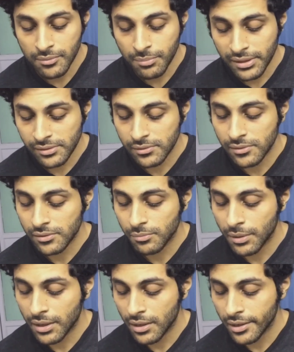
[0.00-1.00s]
Please suggest
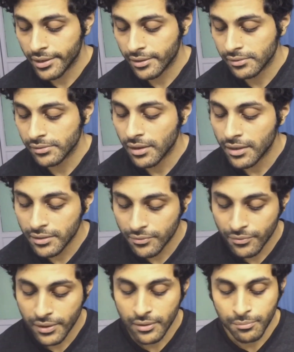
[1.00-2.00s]
me a
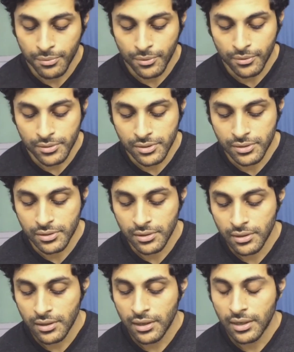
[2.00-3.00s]
scientific approach.
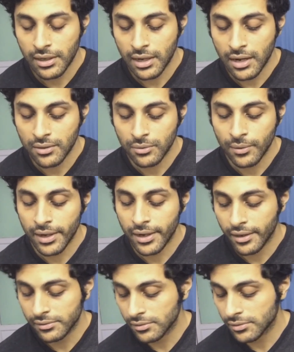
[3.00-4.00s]
How do I
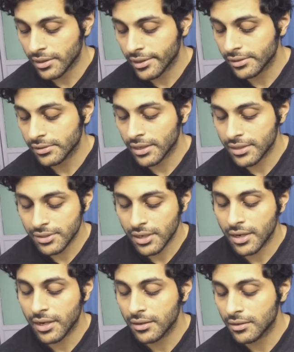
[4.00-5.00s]
exercise
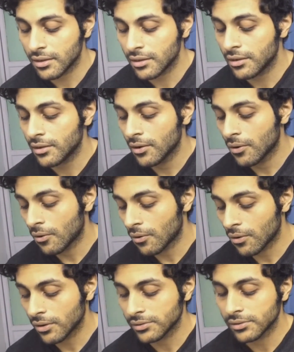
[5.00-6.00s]
HIIT,
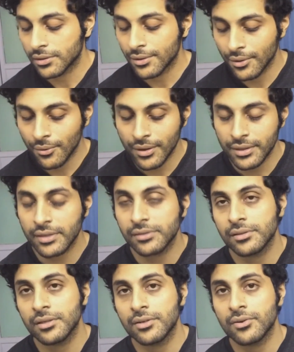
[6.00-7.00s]
or is it low
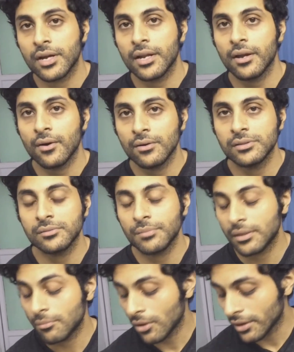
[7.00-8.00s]
intensity training, or is it
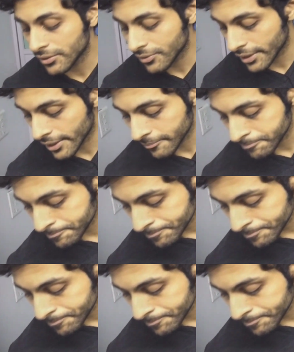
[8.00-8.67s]
metabolic training?